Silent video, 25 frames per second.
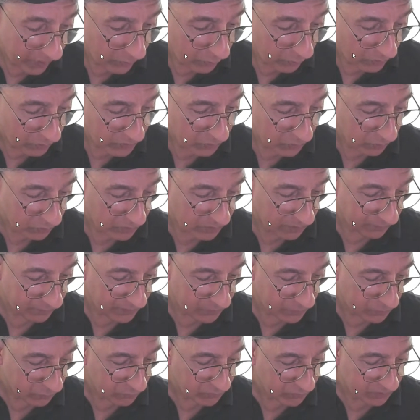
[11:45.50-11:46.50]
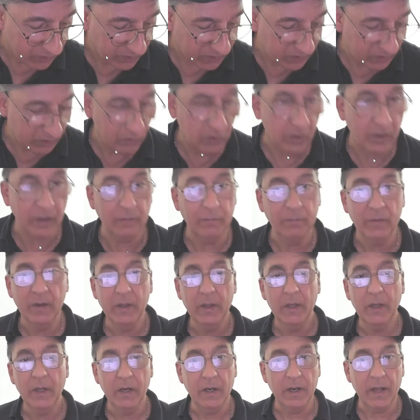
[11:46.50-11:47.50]
also $72.69.
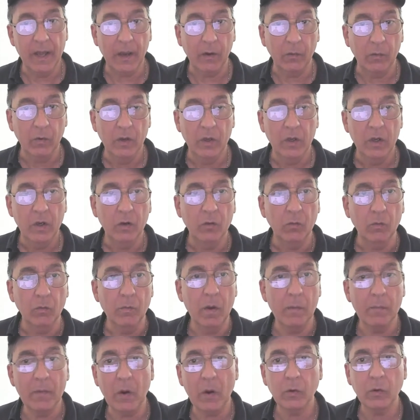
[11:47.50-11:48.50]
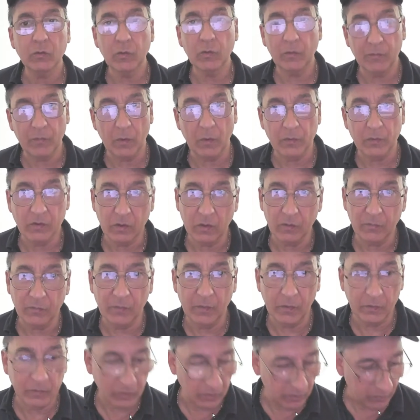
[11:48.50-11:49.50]
Now, remember I was referring to the
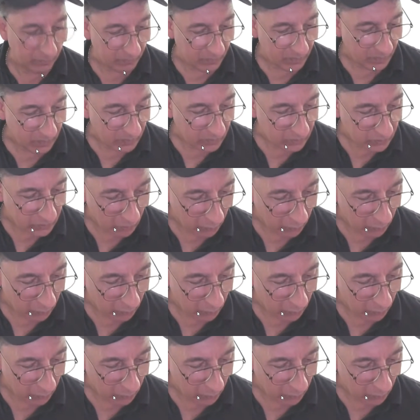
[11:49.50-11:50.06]
filter. So